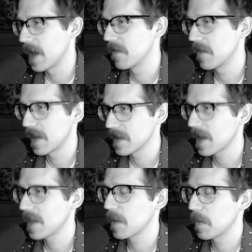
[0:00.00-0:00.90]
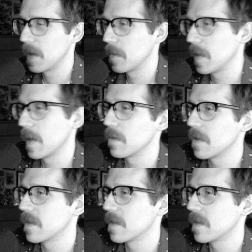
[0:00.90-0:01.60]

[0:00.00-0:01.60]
things. I like being able to play with